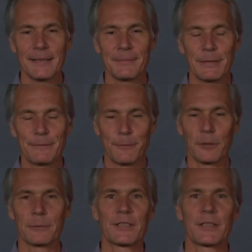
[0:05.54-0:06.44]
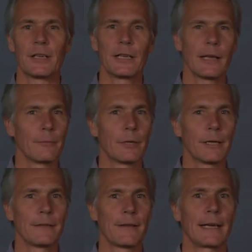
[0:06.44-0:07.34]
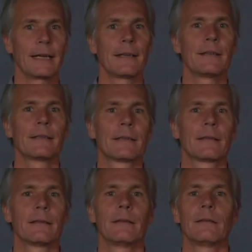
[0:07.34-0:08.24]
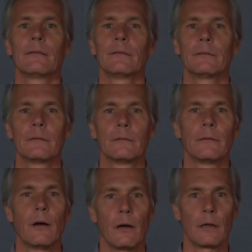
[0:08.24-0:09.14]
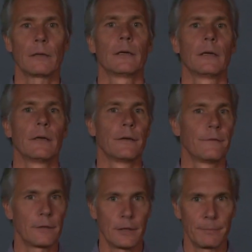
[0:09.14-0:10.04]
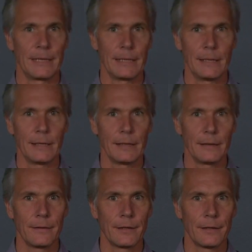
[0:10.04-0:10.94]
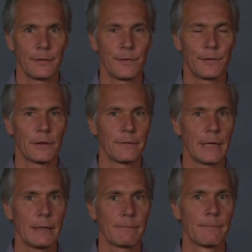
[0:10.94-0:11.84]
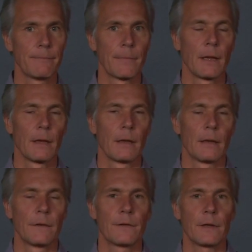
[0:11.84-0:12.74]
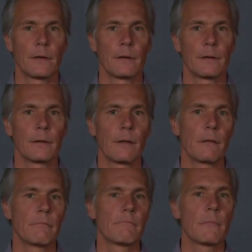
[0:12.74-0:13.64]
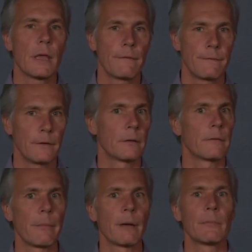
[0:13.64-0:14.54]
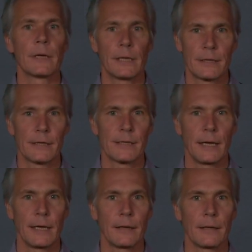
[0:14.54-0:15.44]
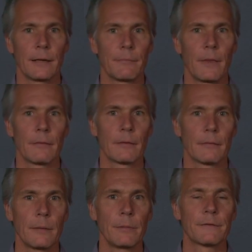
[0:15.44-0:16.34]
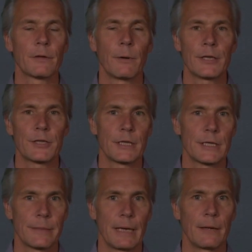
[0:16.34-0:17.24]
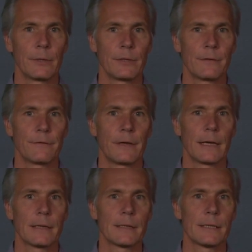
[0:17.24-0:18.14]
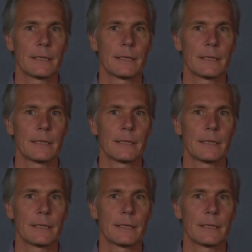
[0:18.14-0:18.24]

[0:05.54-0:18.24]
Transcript: Before we start, I wanted to thank you all for completing the survey. So if you don't remember, it contained a couple of questions about what you find,